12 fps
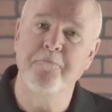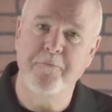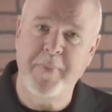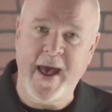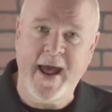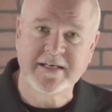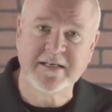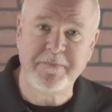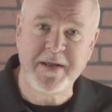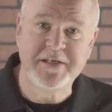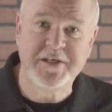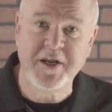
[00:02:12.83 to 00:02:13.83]
back to
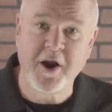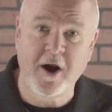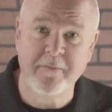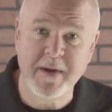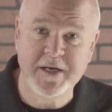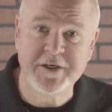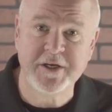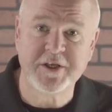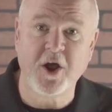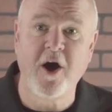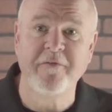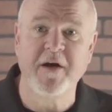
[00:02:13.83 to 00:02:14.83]
BCR Midgets
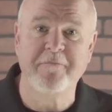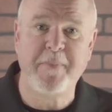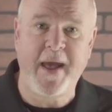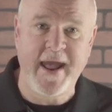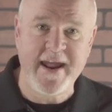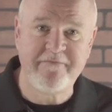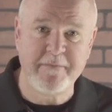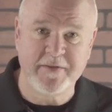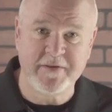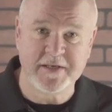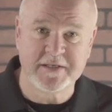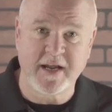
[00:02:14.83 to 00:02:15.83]
on the pavement
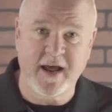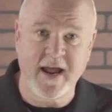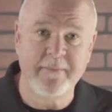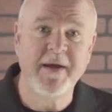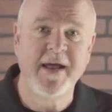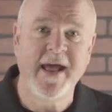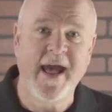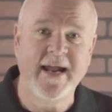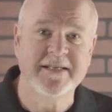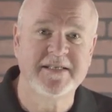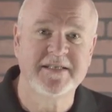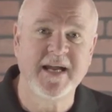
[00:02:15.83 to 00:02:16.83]
this time
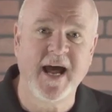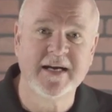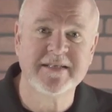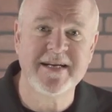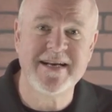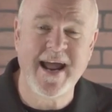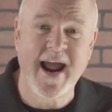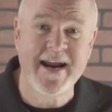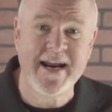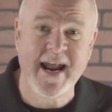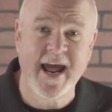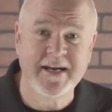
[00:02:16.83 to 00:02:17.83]
at Stockton
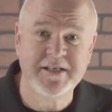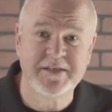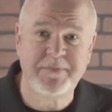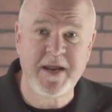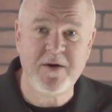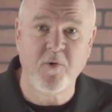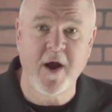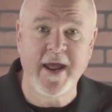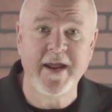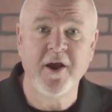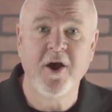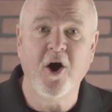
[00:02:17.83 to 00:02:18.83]
99
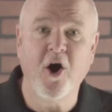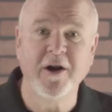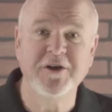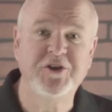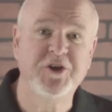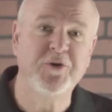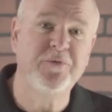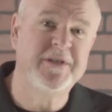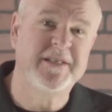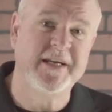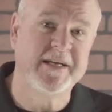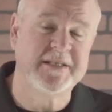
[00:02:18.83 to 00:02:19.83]
Speedway on June
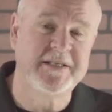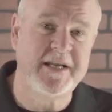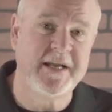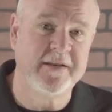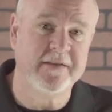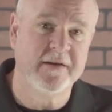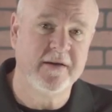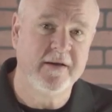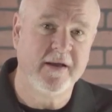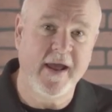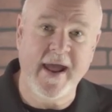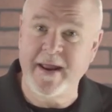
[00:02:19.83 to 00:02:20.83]
16th.
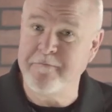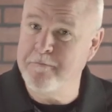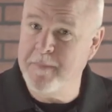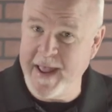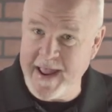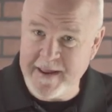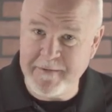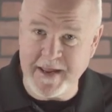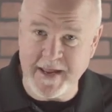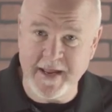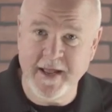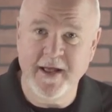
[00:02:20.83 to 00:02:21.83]
And
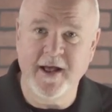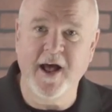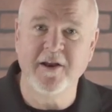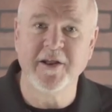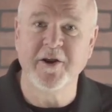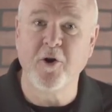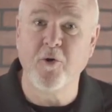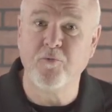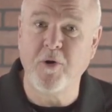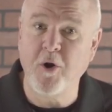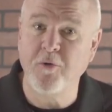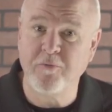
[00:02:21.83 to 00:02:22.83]
maybe a little
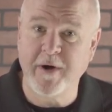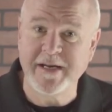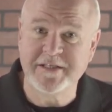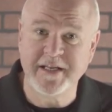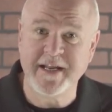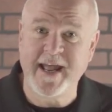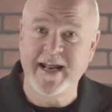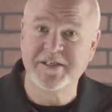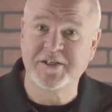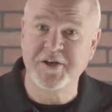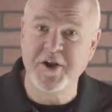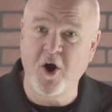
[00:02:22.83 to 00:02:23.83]
road racing at
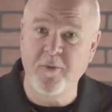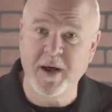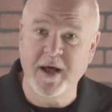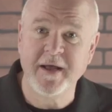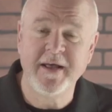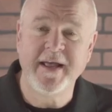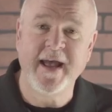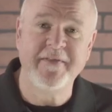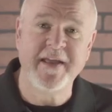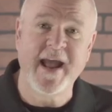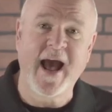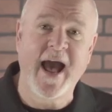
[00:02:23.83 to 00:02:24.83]
Sonoma in
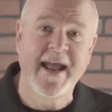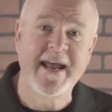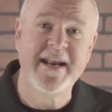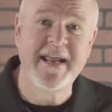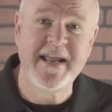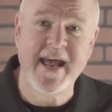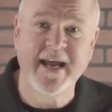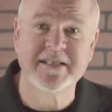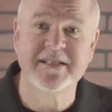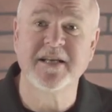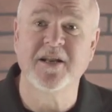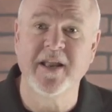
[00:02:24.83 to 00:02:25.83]
the
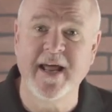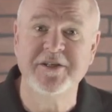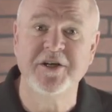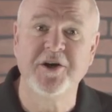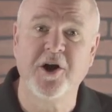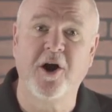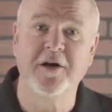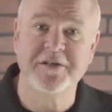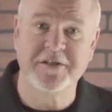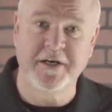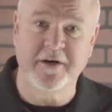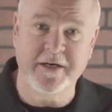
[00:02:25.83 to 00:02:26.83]
INEX Legend Car
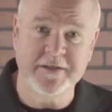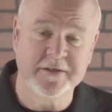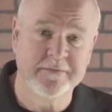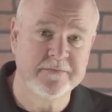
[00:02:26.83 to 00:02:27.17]
Series.